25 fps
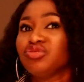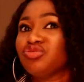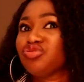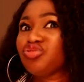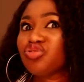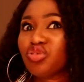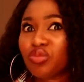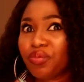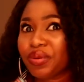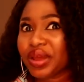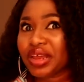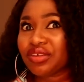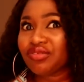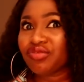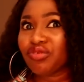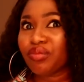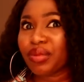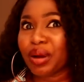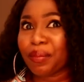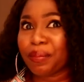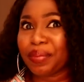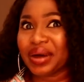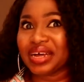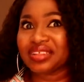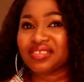two bedroom
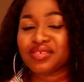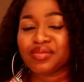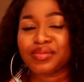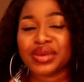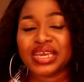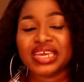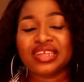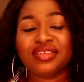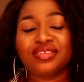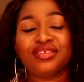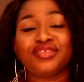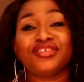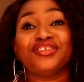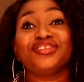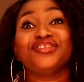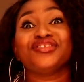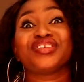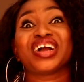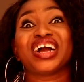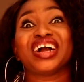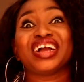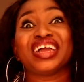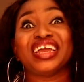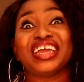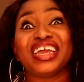apartment, you
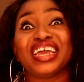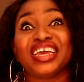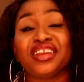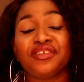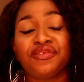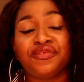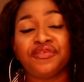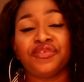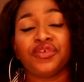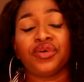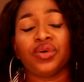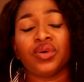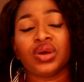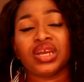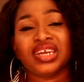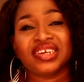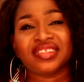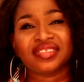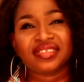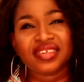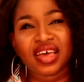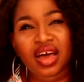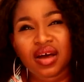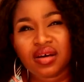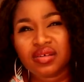can get for
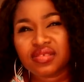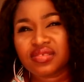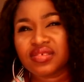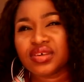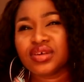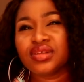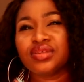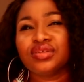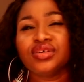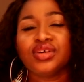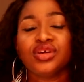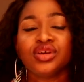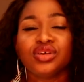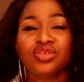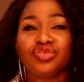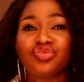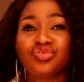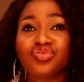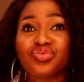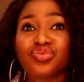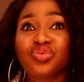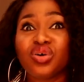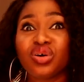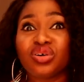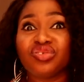one thousand
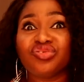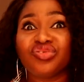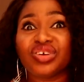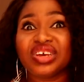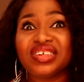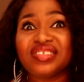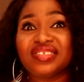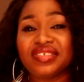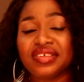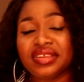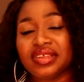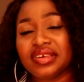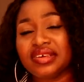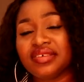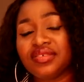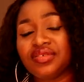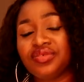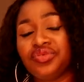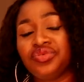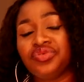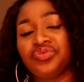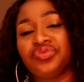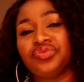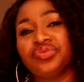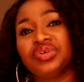two hundred
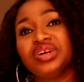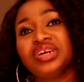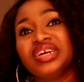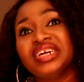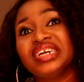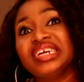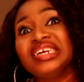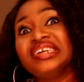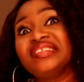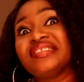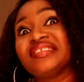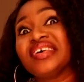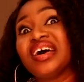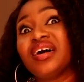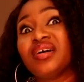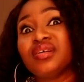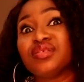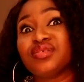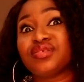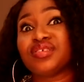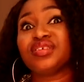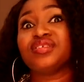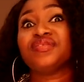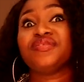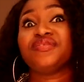cedis to one
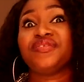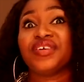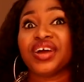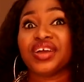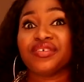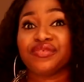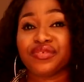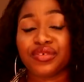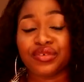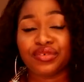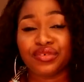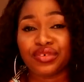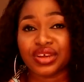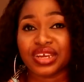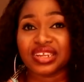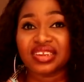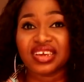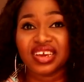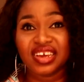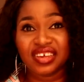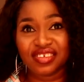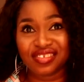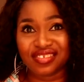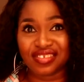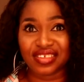thousand five hundred
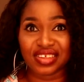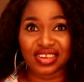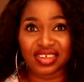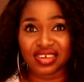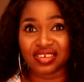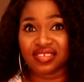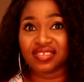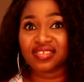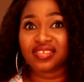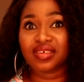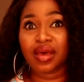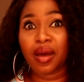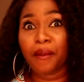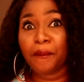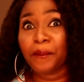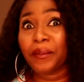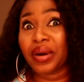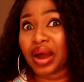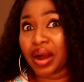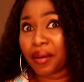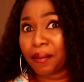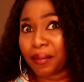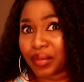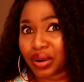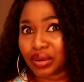cedis
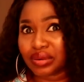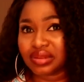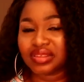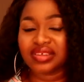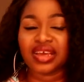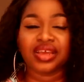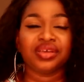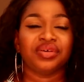per month.